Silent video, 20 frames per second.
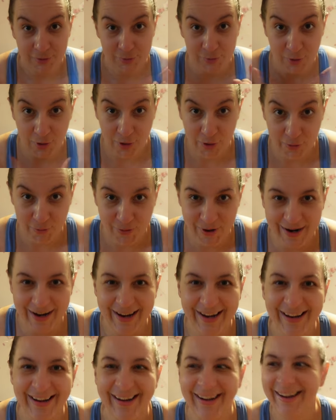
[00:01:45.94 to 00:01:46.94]
so
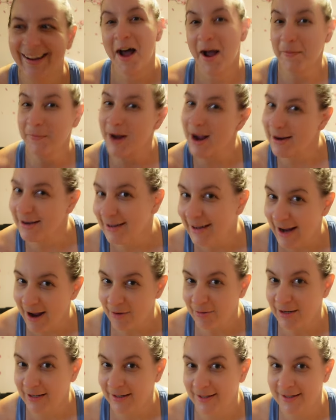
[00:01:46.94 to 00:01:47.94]
I'm kind of
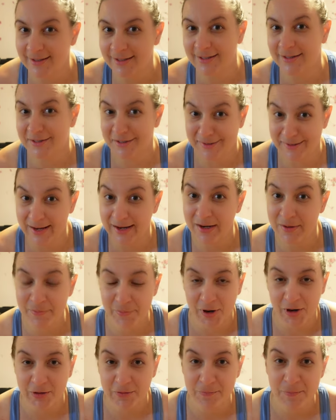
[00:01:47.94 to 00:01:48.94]
counting this as the second
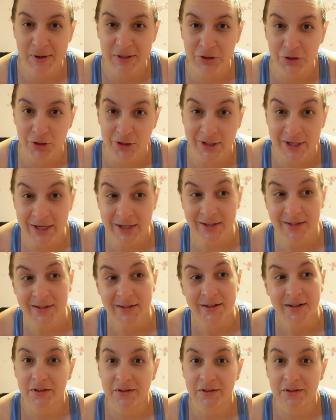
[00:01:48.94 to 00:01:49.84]
part of my journey.